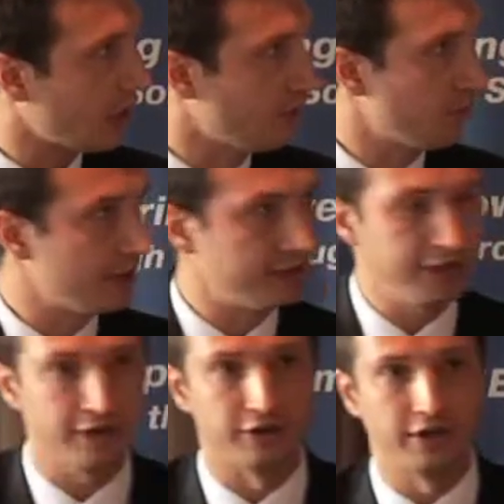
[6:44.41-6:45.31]
right
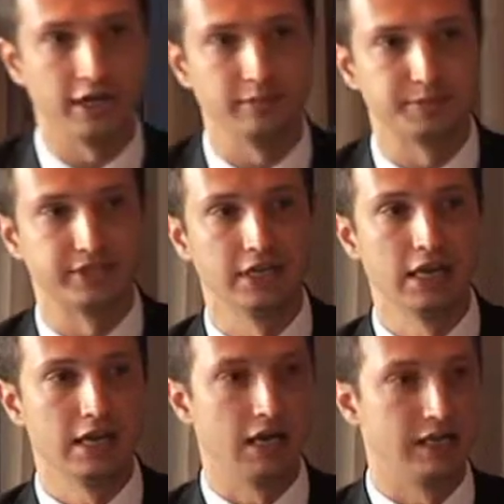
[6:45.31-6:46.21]
here helps
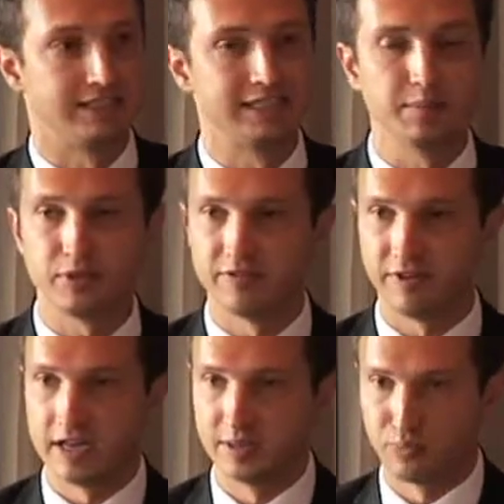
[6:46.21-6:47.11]
uh,
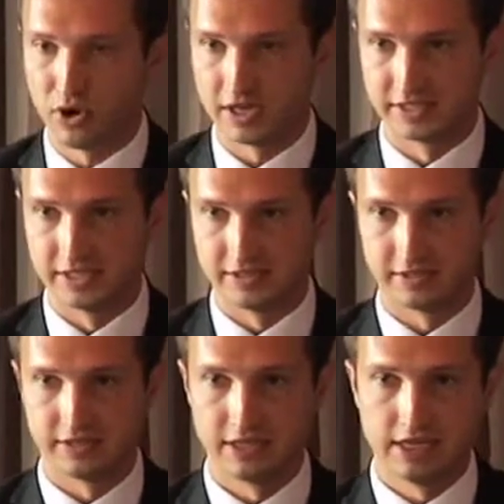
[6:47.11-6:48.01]
simplify the process.